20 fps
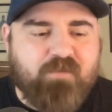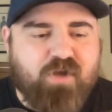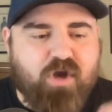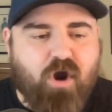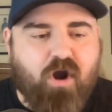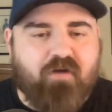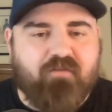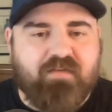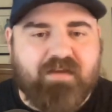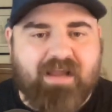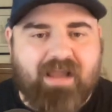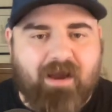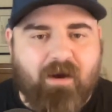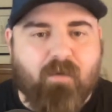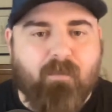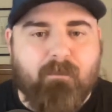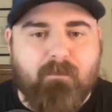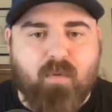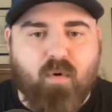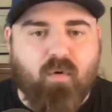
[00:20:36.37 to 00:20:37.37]
carving
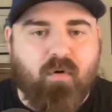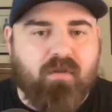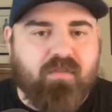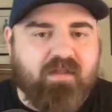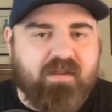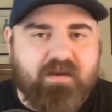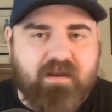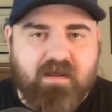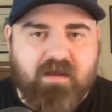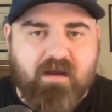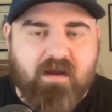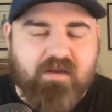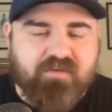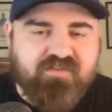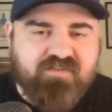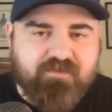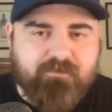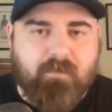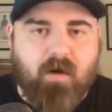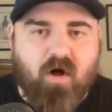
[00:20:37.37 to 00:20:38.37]
out more than a, a
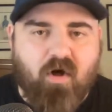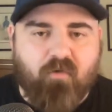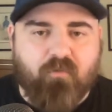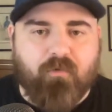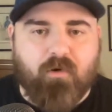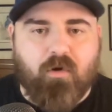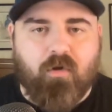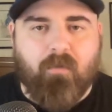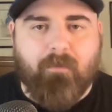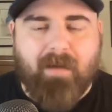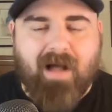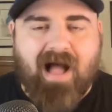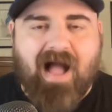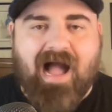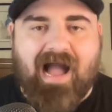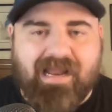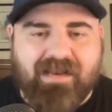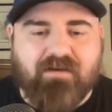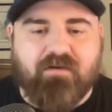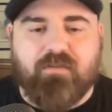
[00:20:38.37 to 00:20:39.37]
small role
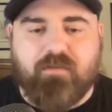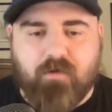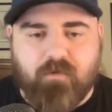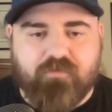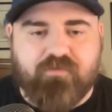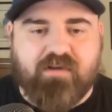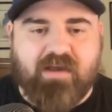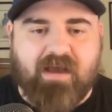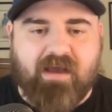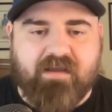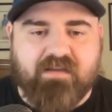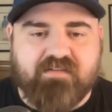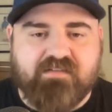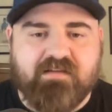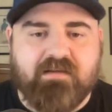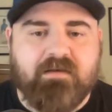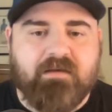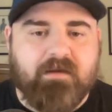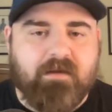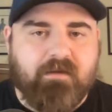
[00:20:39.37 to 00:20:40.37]
behind those
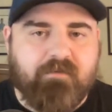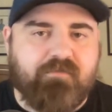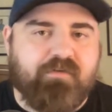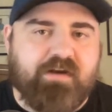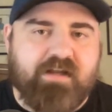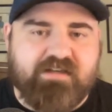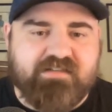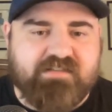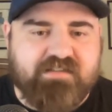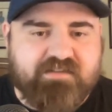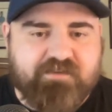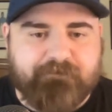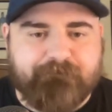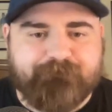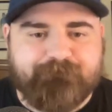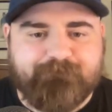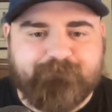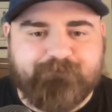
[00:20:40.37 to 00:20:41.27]
guys for next season.